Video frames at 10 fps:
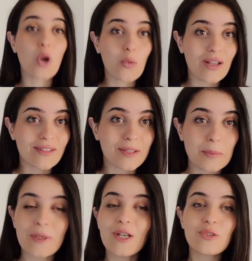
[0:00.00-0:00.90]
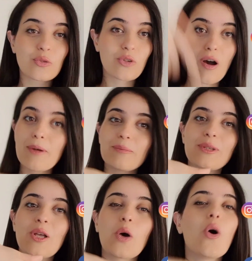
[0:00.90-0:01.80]
welcome to comment
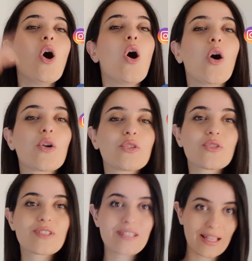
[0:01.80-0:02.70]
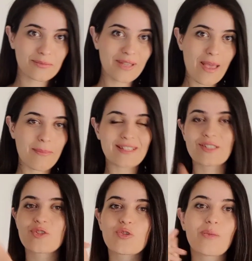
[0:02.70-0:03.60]
below or to send me a
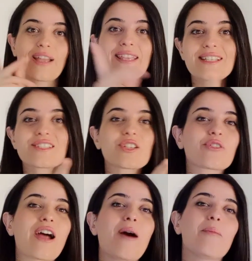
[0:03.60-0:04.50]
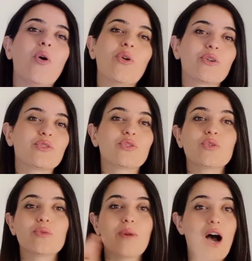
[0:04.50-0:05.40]
message to my Instagram or
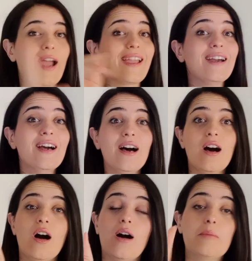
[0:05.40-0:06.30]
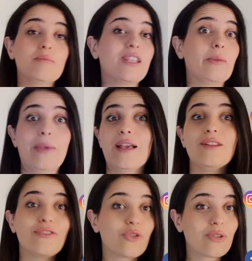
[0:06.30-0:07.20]
to my
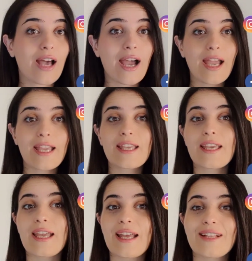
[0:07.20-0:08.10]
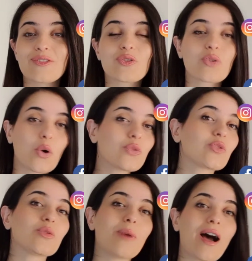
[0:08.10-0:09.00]
email if you like, and to go
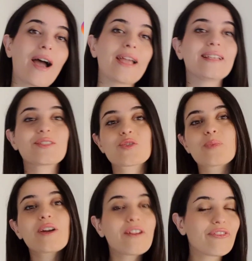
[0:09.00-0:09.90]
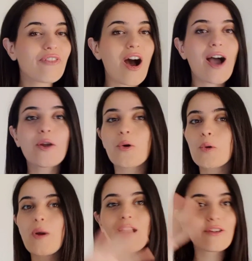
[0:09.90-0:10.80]
to my Spotify
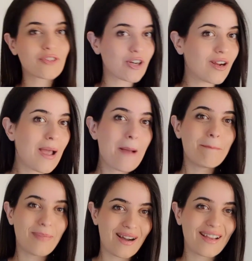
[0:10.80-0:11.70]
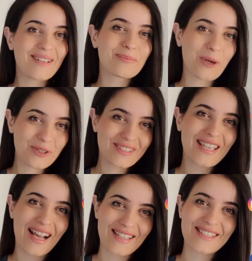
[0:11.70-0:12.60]
or wherever my
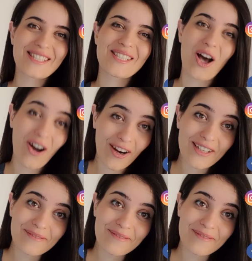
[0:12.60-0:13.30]
podcasts are.